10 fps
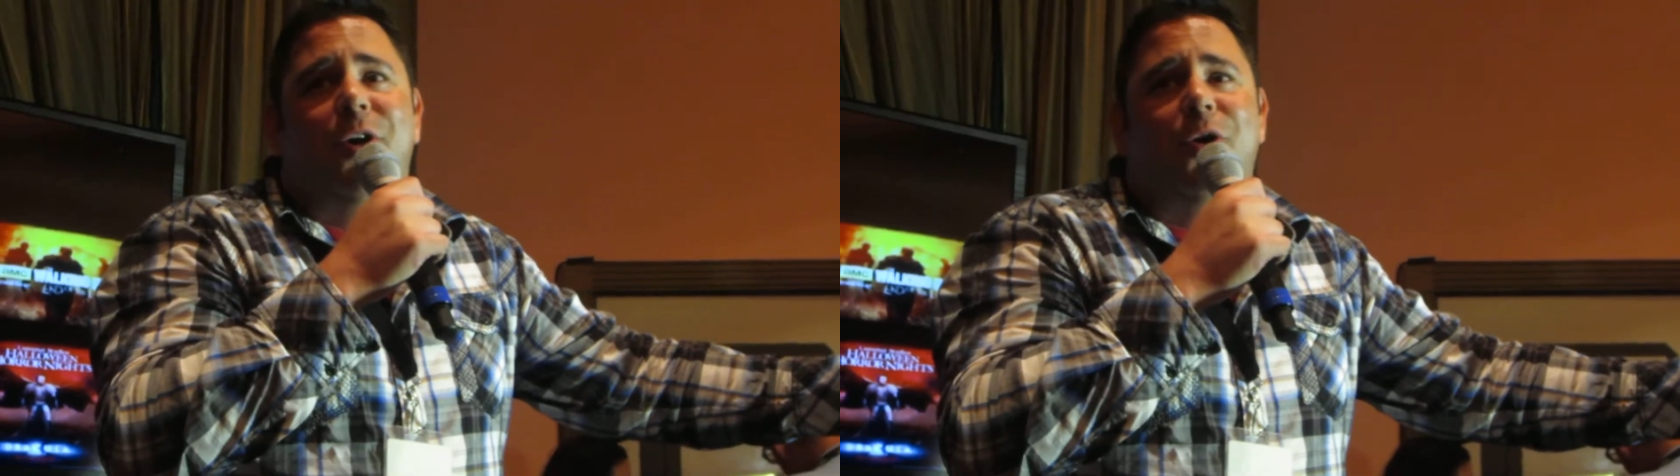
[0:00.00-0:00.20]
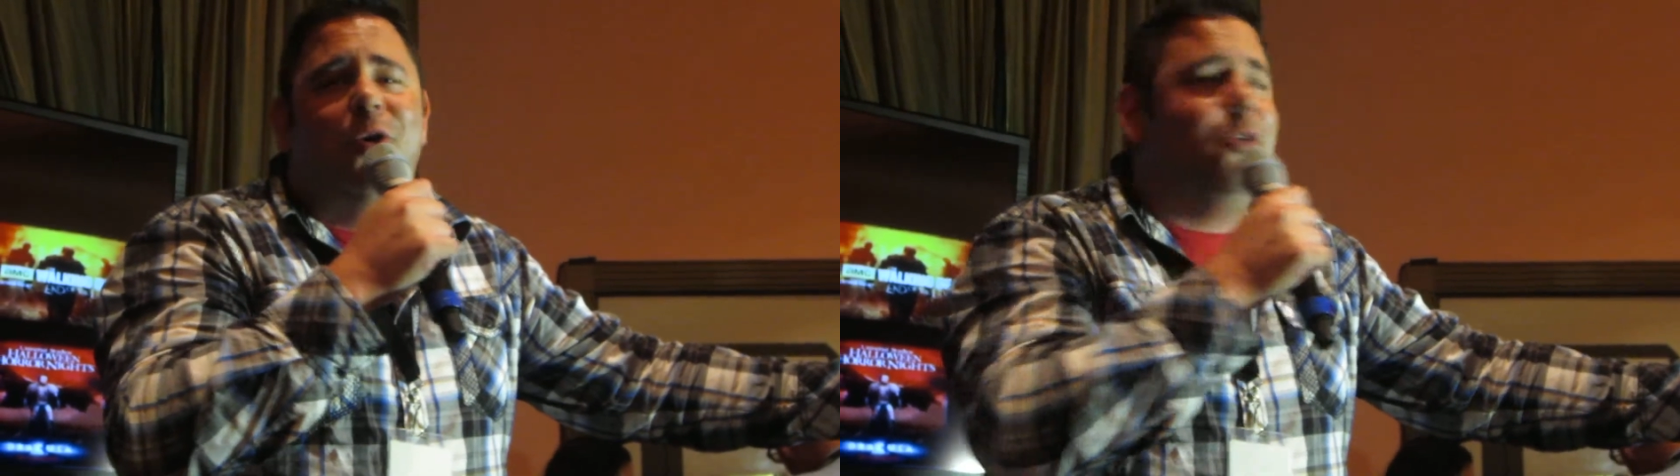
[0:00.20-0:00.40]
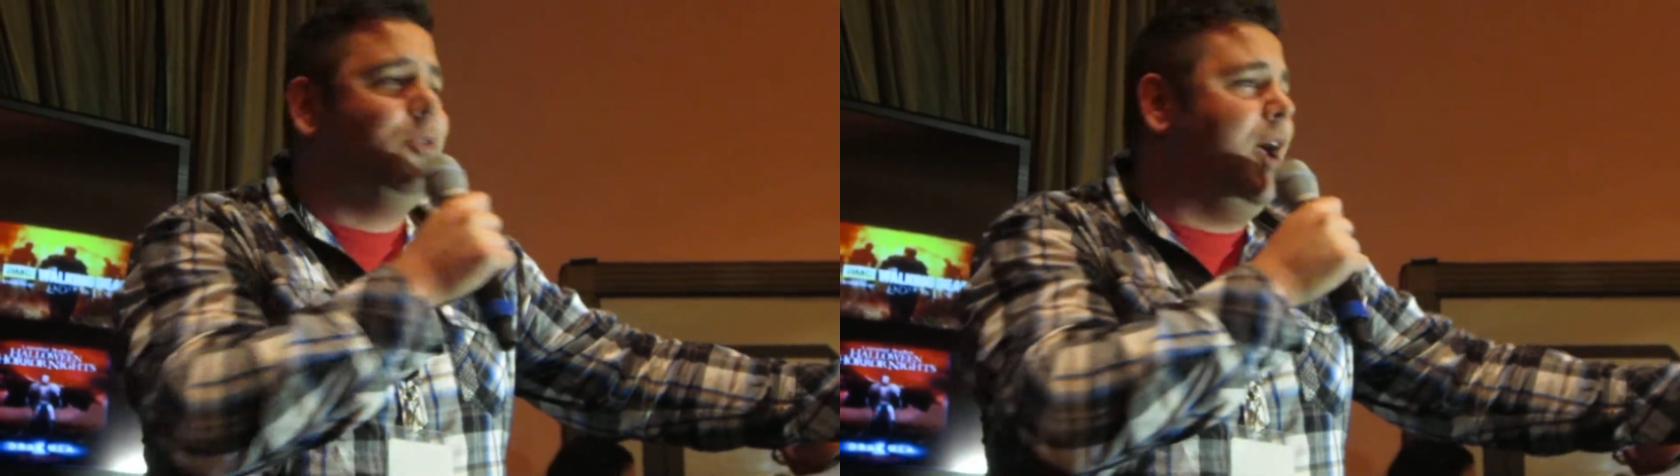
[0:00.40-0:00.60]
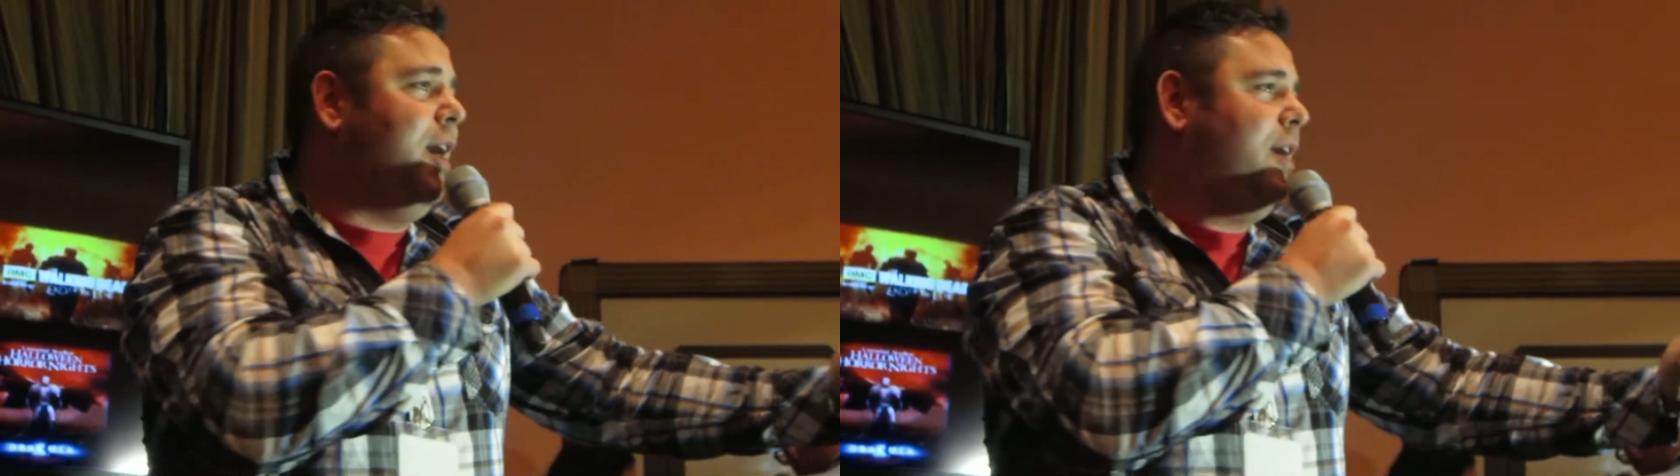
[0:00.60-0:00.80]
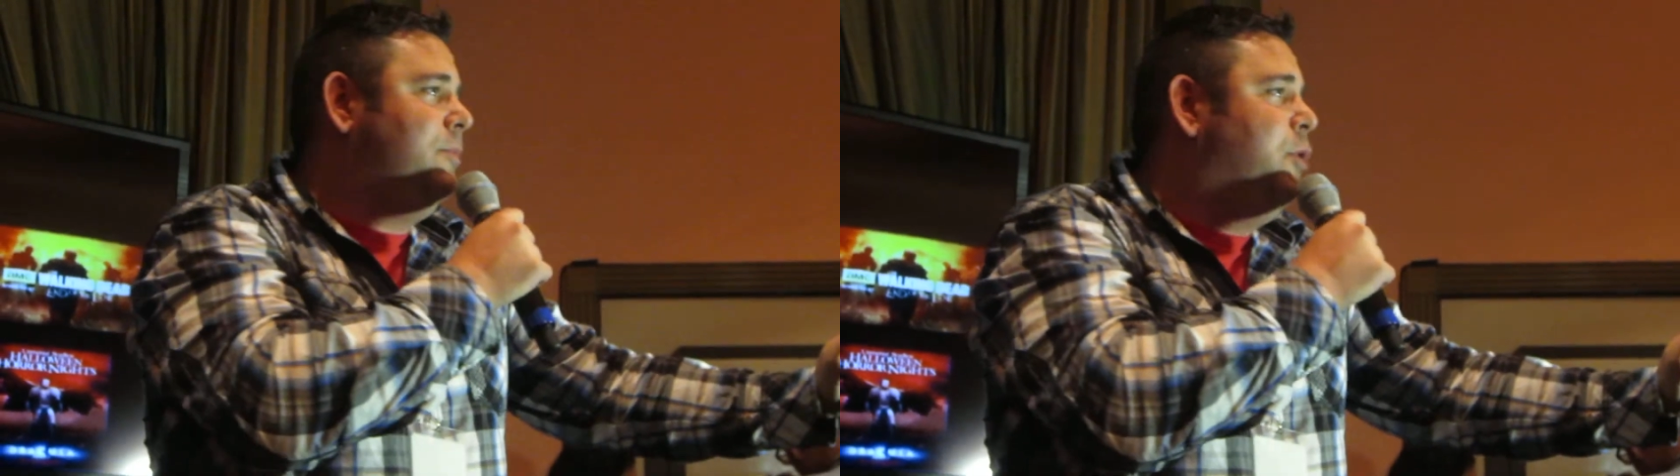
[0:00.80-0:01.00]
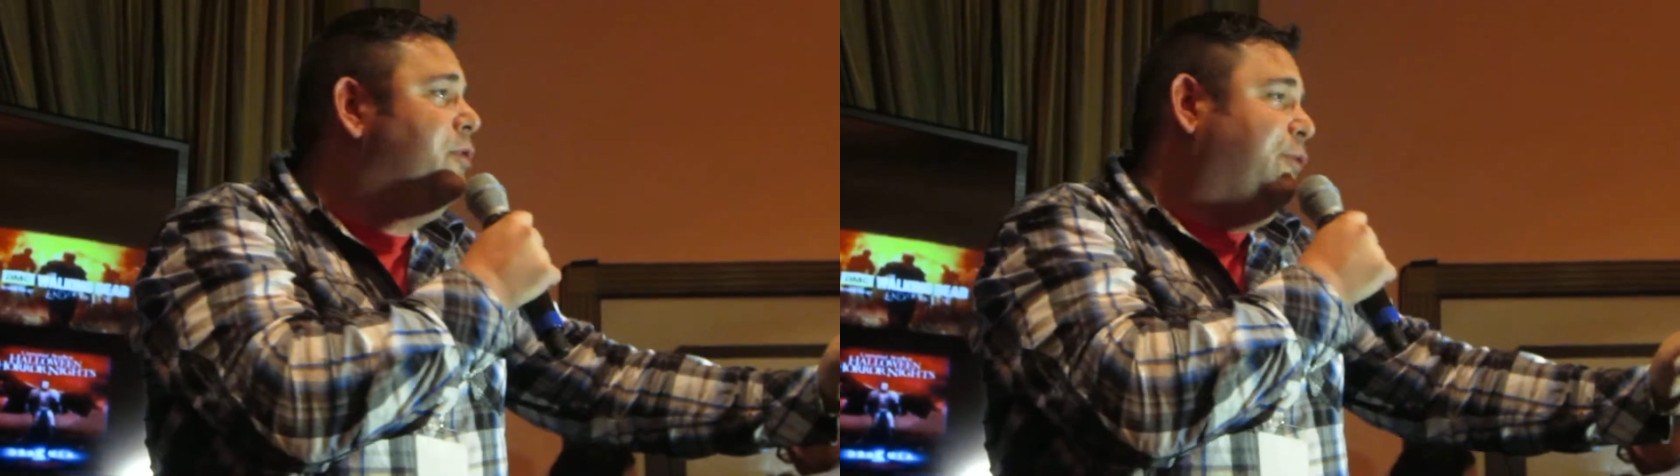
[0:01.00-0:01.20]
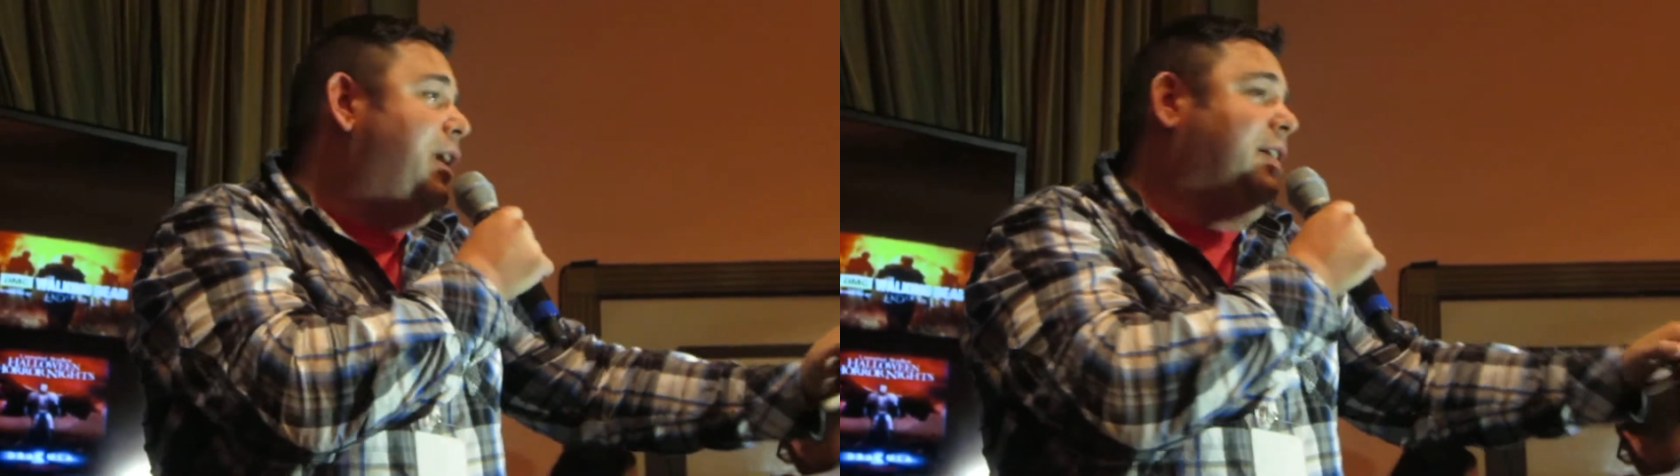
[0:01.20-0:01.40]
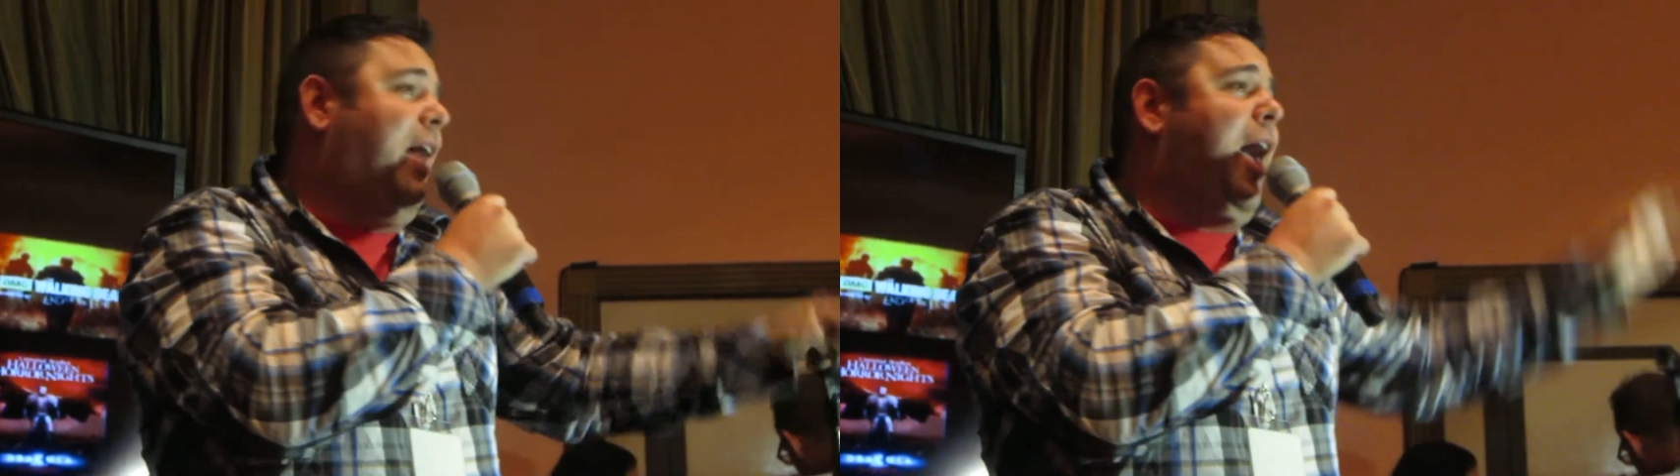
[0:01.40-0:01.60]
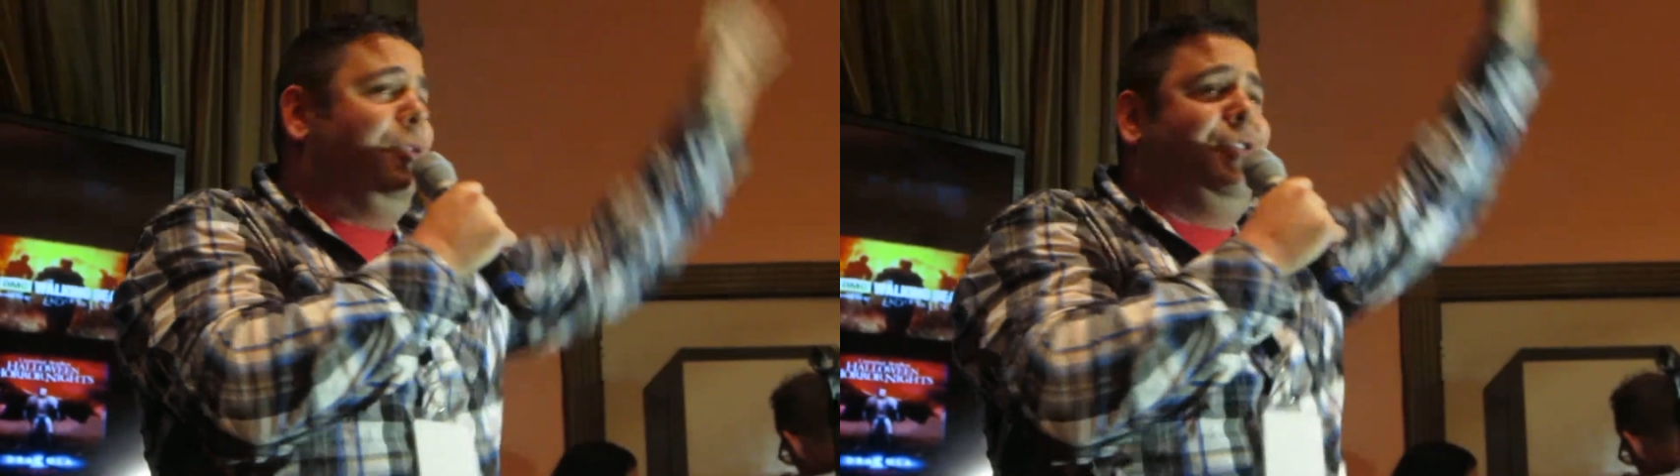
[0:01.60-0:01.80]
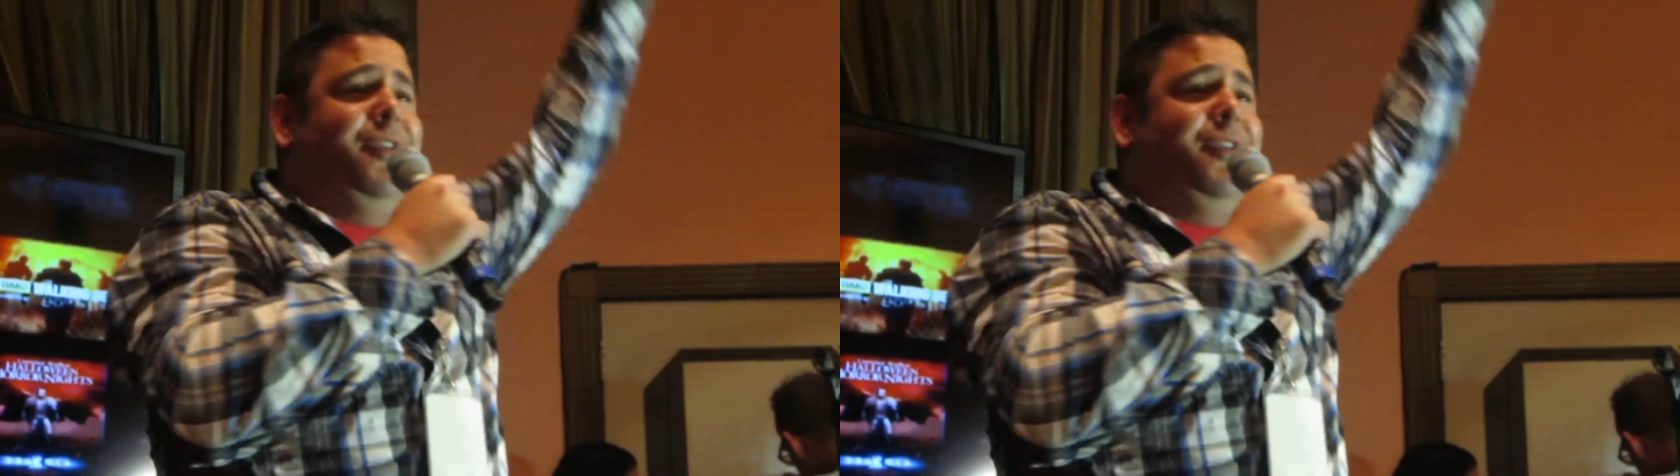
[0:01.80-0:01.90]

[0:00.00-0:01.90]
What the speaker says: Who's afraid of clowns?